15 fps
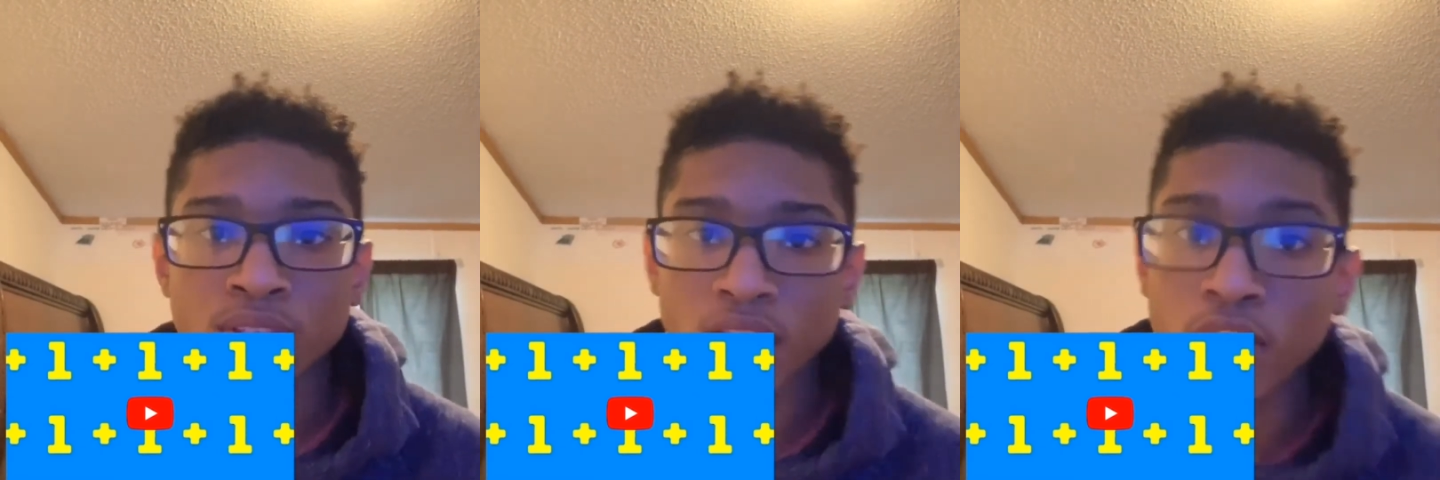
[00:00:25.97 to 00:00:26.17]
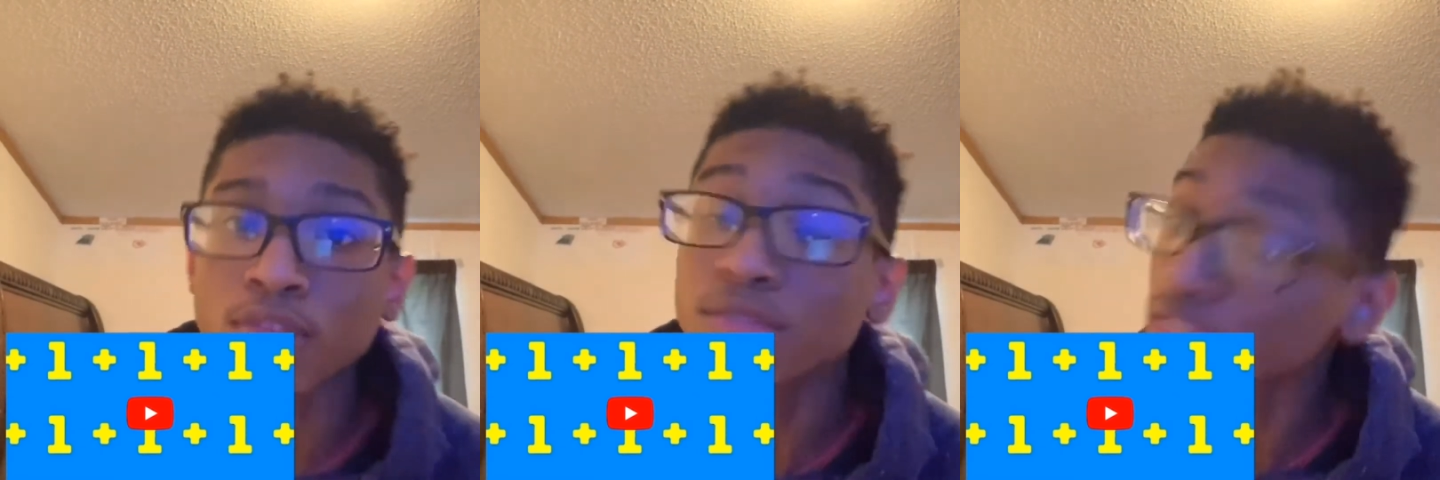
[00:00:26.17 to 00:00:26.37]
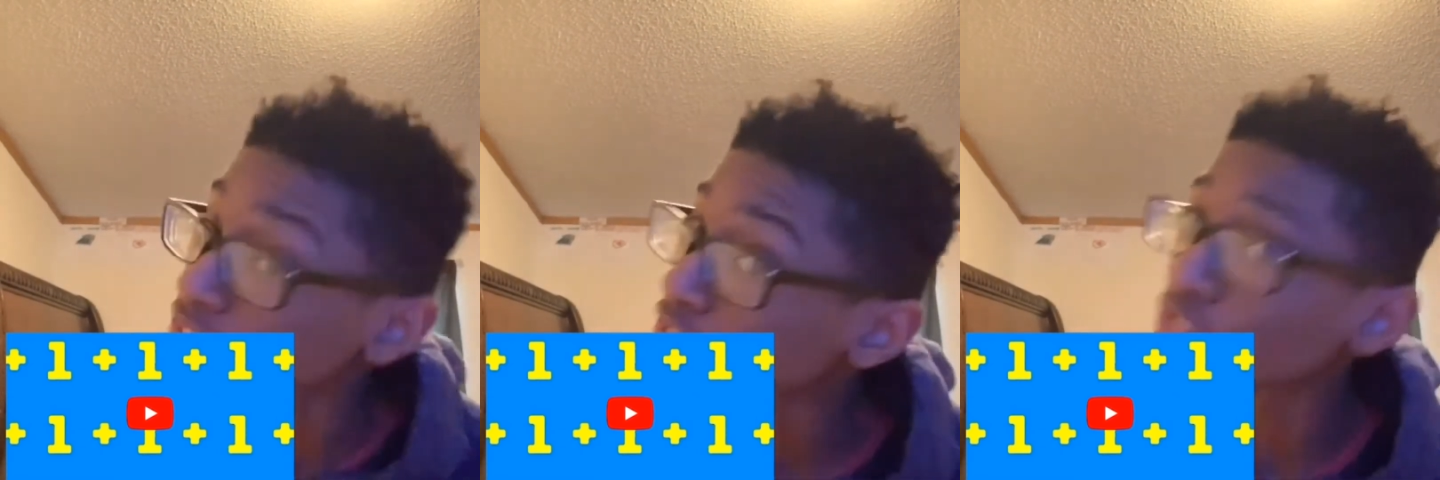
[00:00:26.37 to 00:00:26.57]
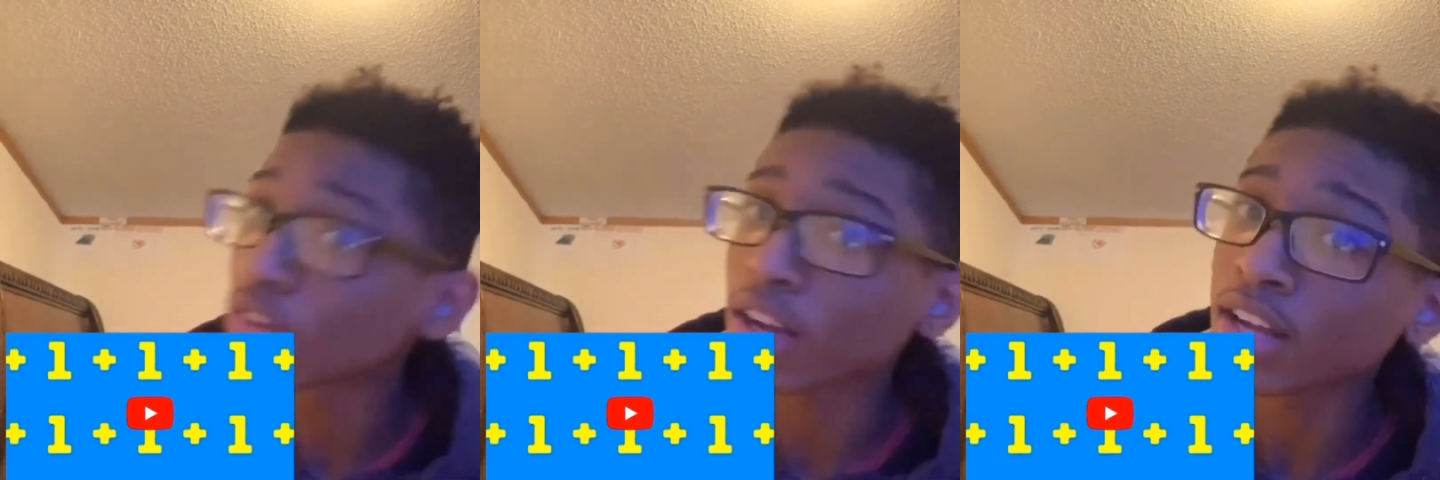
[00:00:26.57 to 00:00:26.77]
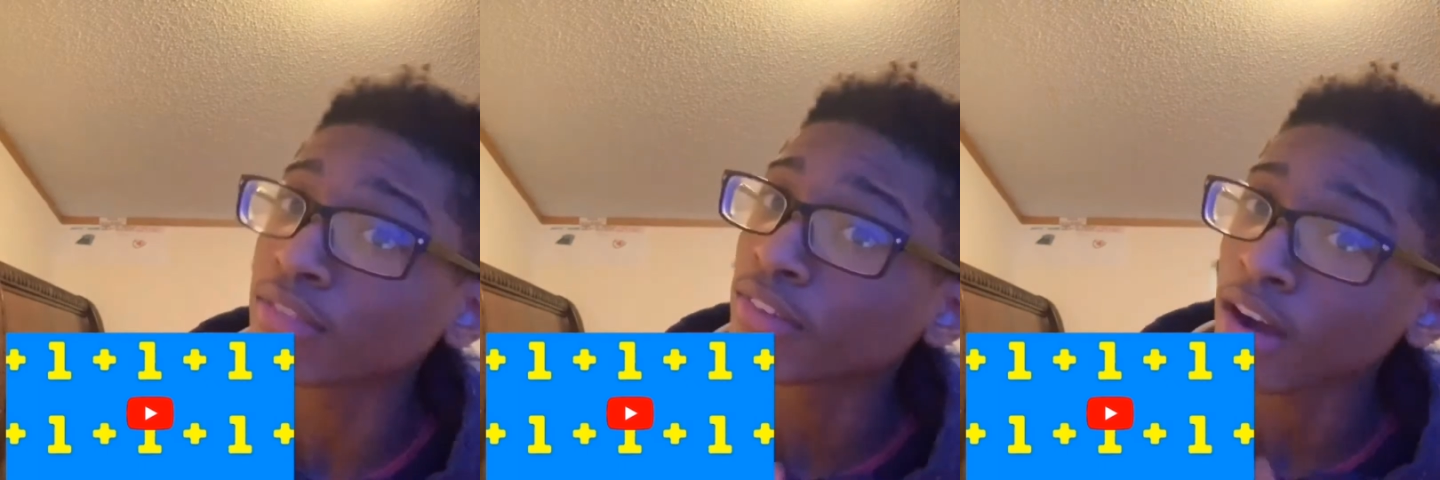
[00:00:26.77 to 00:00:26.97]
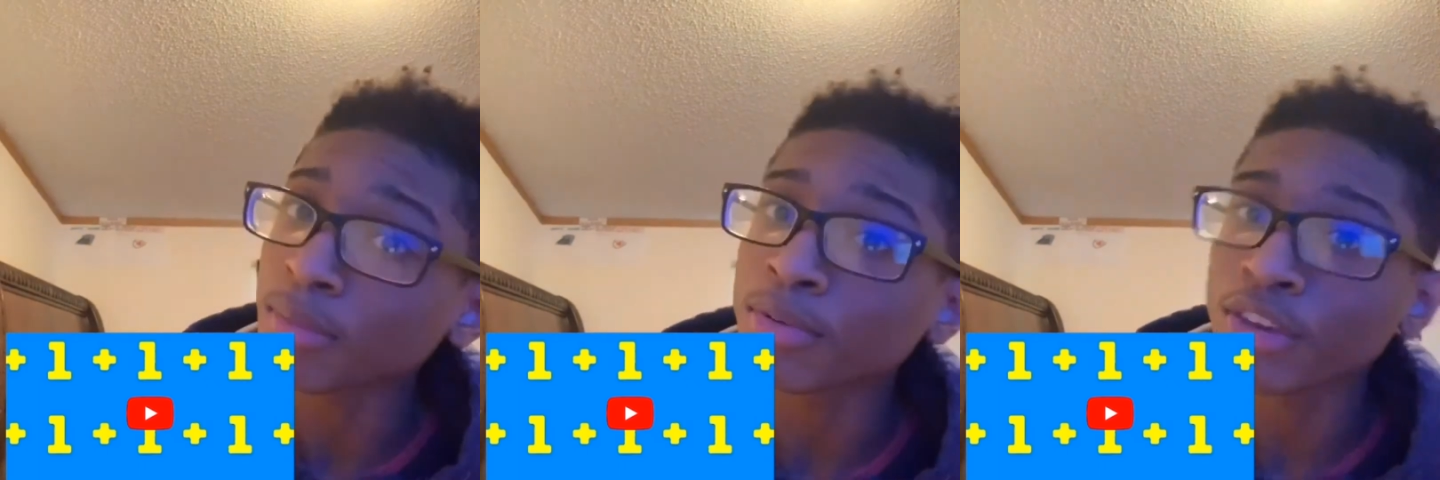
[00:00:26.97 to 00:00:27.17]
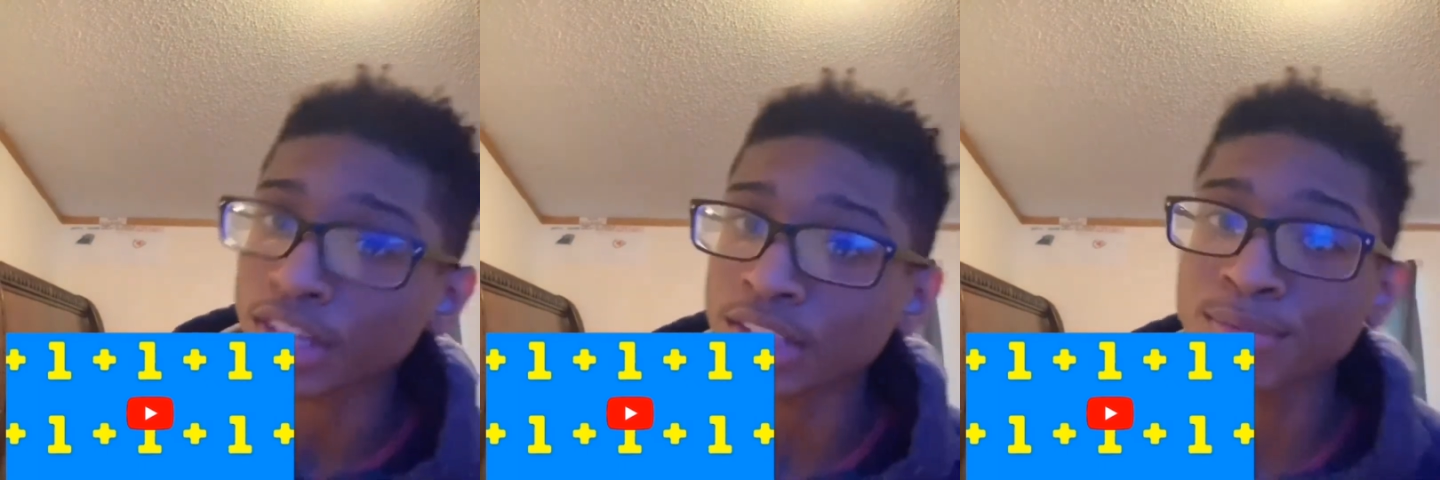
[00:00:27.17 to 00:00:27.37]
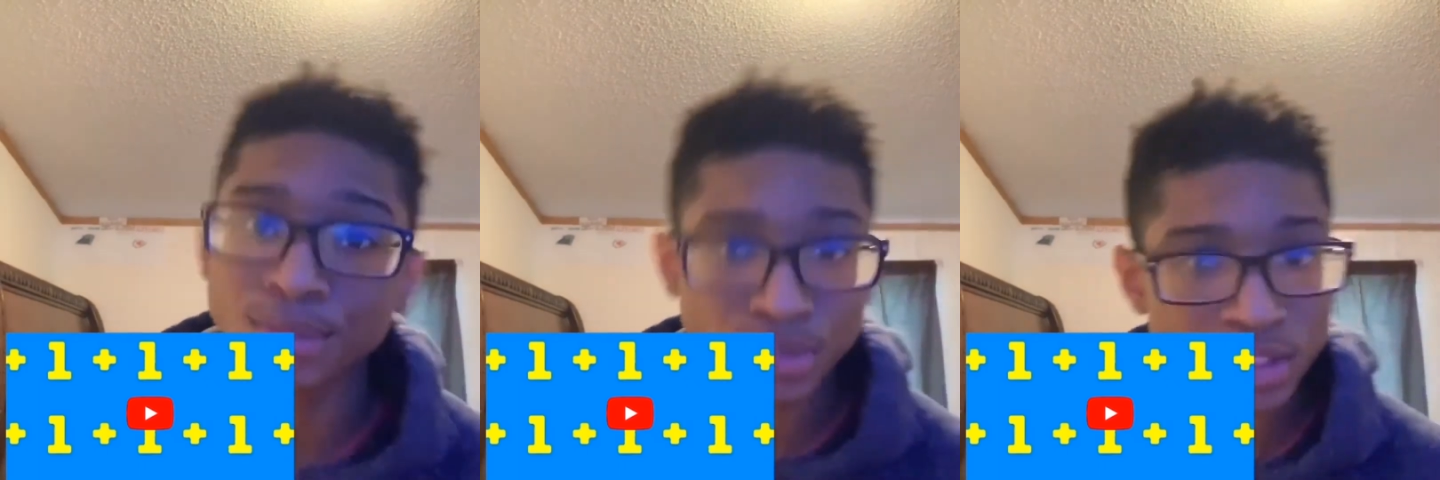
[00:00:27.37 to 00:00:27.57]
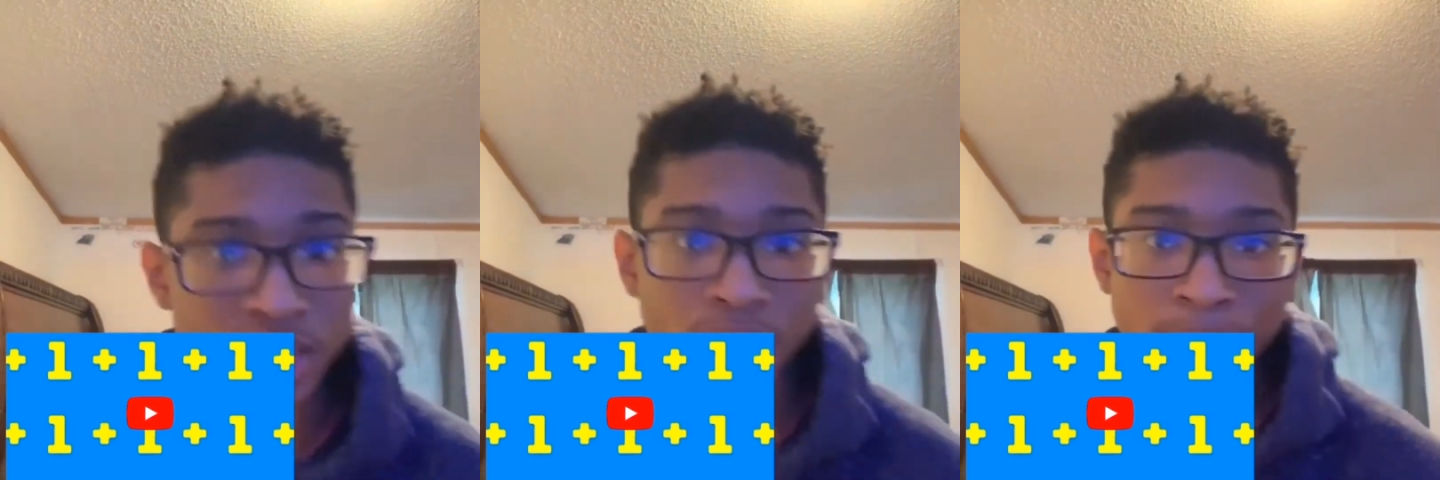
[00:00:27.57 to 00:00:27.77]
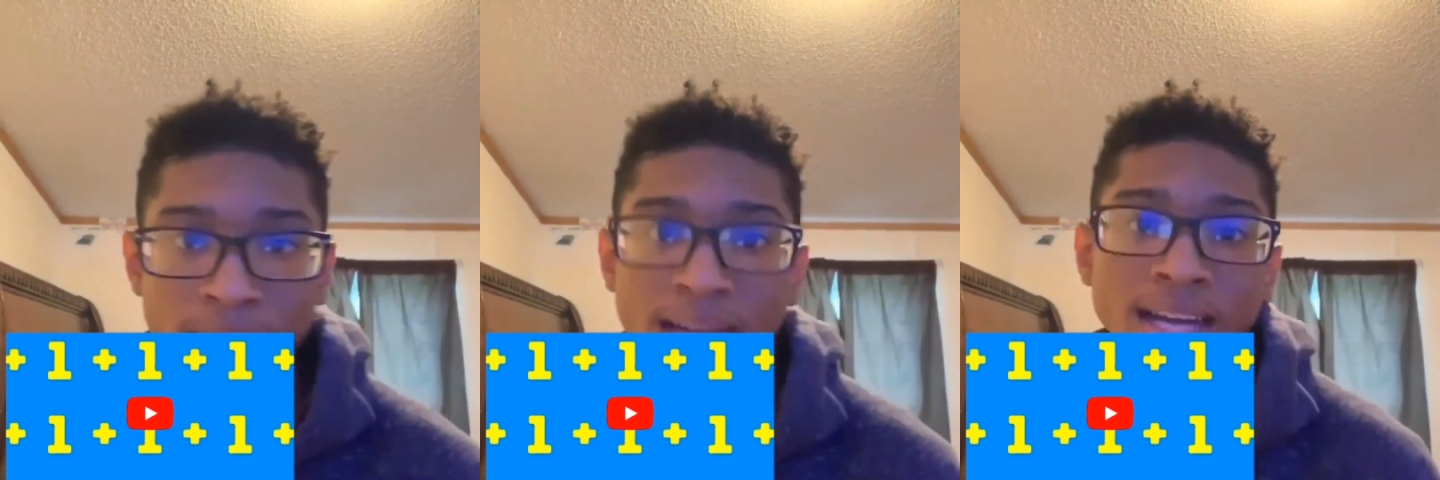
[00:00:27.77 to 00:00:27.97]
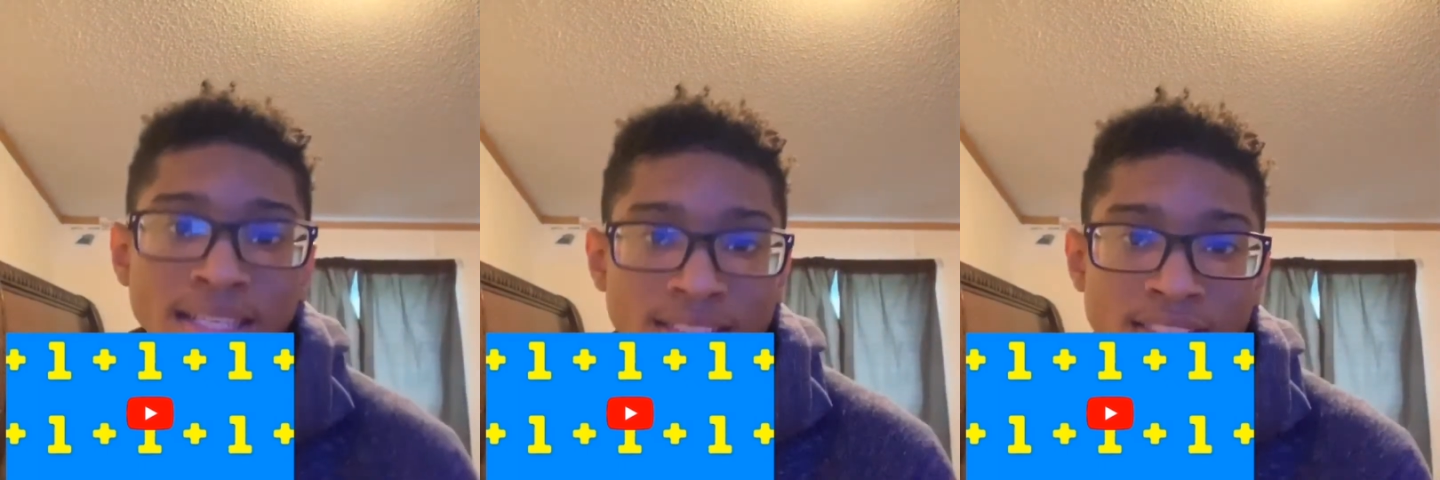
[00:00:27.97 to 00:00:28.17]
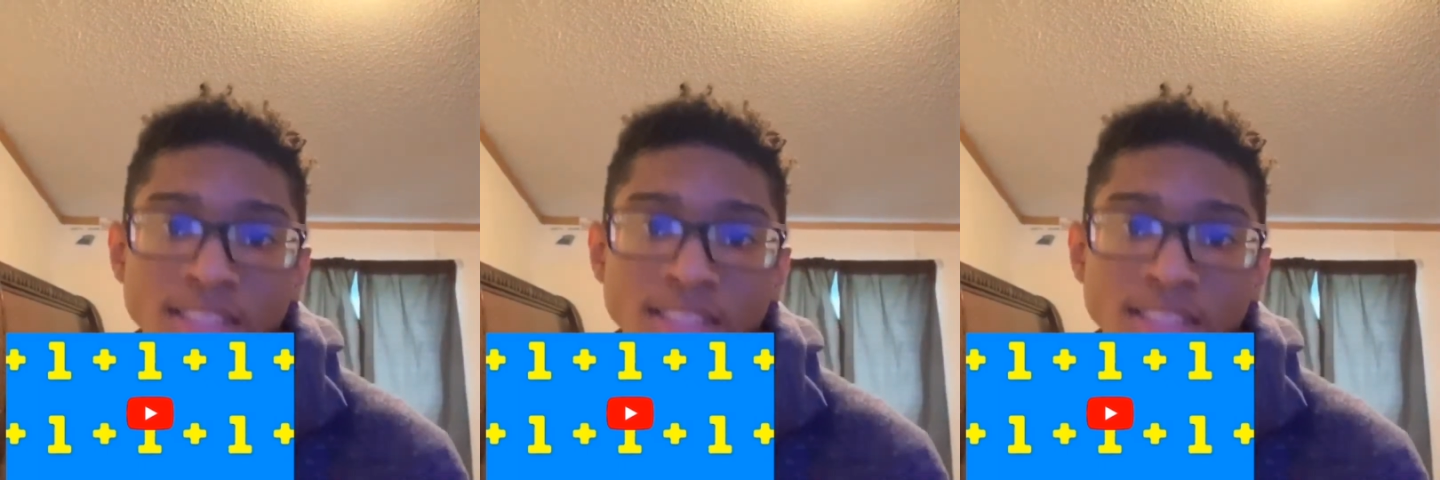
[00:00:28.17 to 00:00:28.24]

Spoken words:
Hopefully, this don't have copyrighted music in behind it.